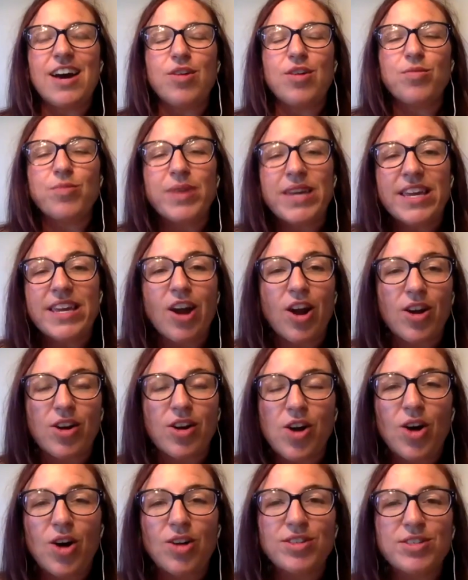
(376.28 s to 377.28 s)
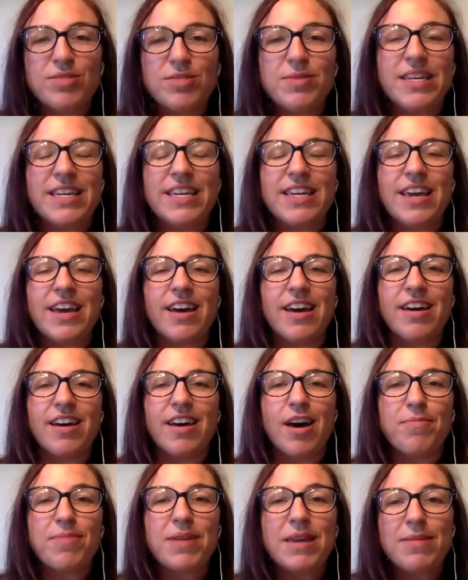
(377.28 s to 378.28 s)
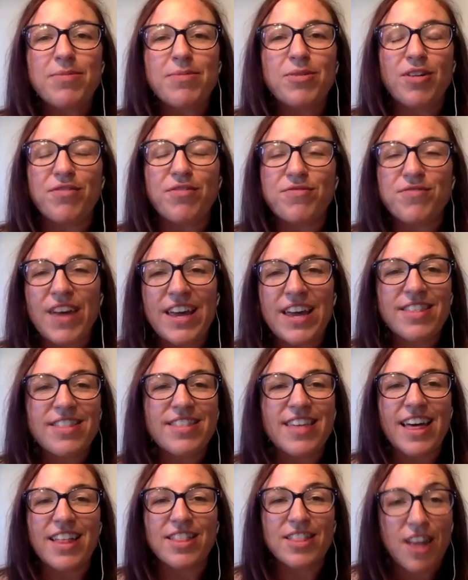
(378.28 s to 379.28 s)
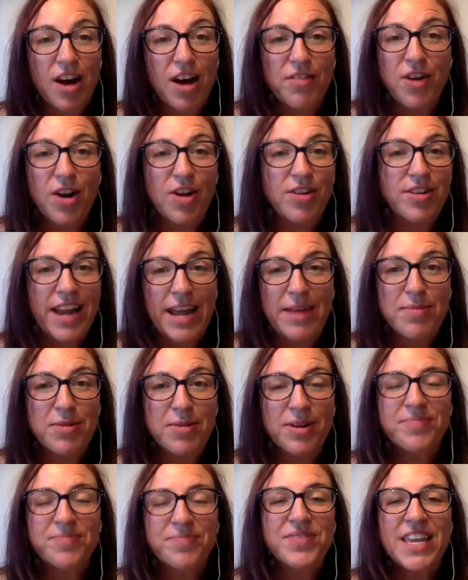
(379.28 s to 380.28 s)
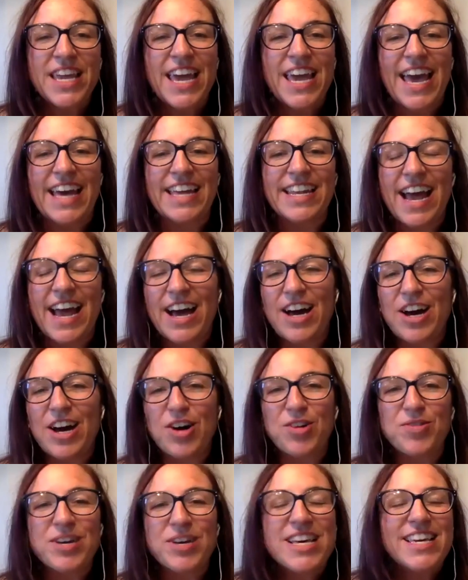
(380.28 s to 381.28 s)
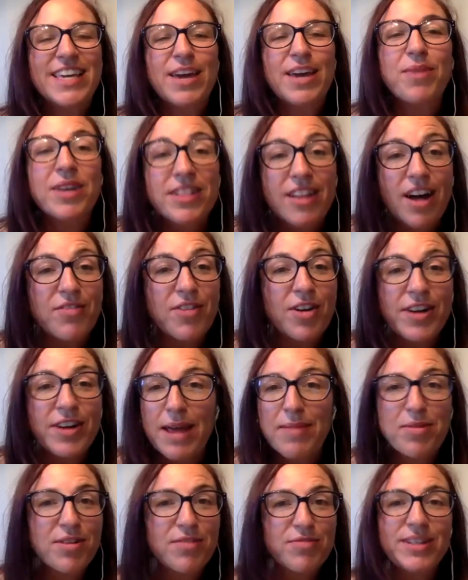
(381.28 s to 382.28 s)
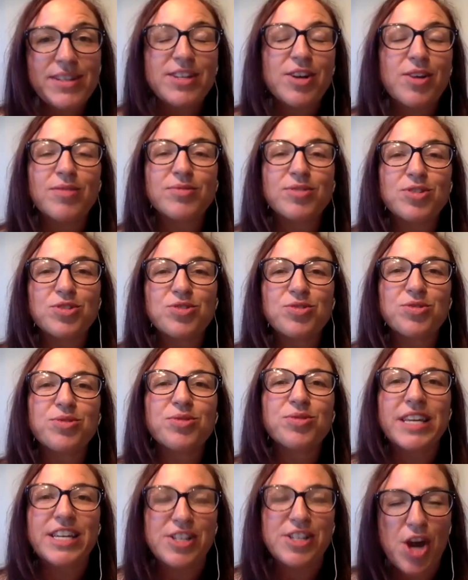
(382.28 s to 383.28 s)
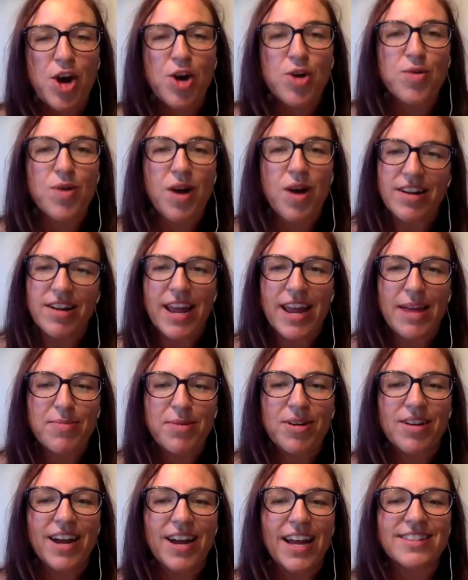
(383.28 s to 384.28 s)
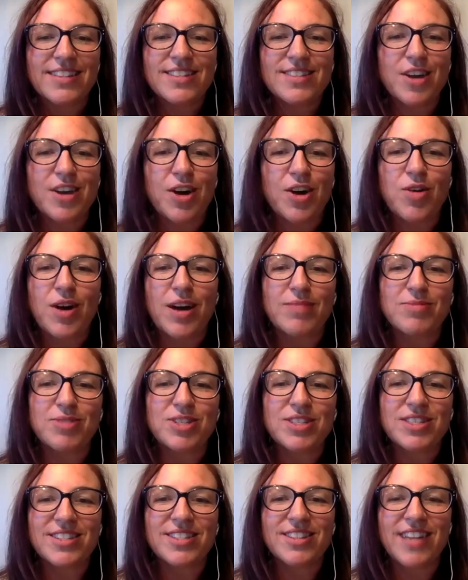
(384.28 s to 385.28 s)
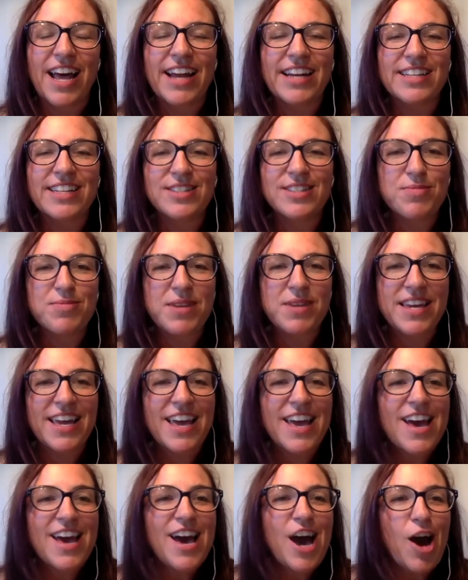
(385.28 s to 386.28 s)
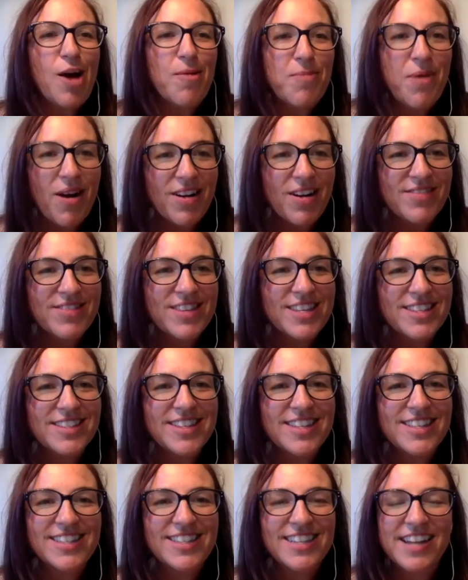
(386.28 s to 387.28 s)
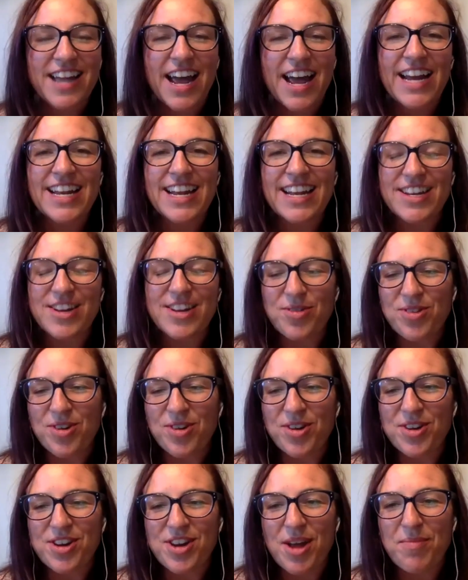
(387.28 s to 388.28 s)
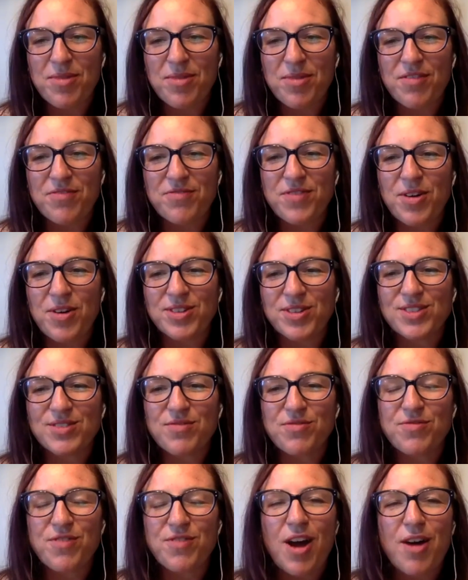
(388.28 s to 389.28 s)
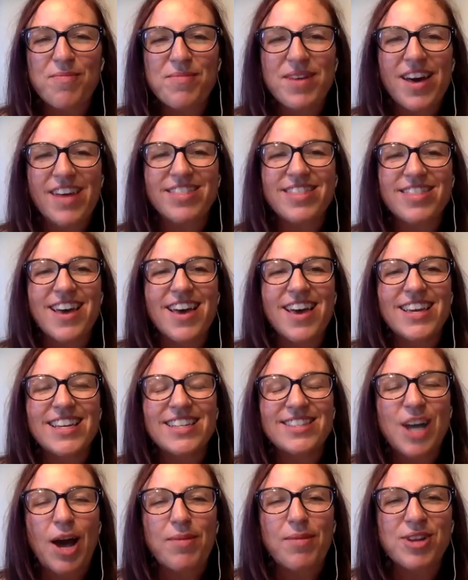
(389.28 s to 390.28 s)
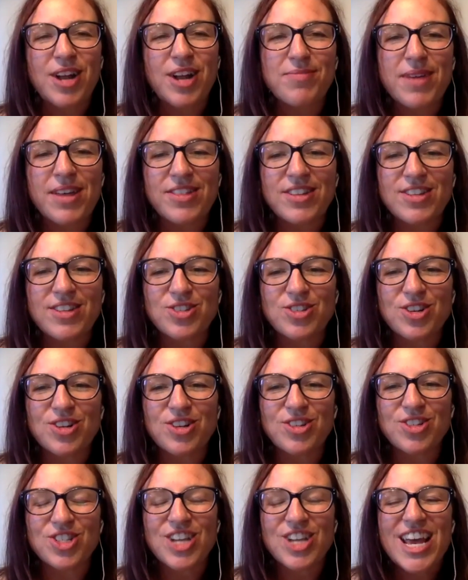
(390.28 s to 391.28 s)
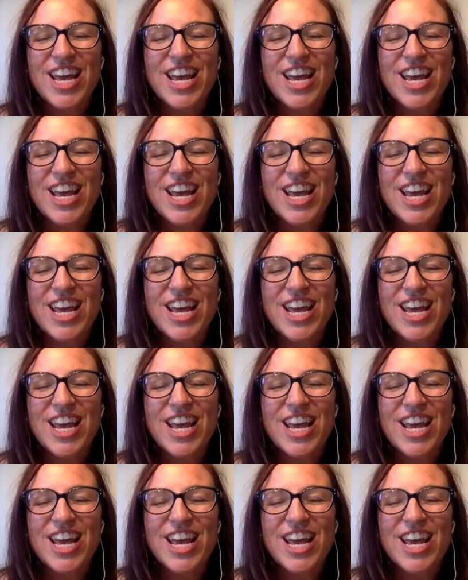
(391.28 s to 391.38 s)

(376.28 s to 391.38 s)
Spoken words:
we are called to be a people of faith that love our neighbor. And how can we love our neighbor if we don't truly know our neighbor? And so I'm just delighted to be a part of this tonight. I know there are a number of folks from the East Cobb United Methodist Church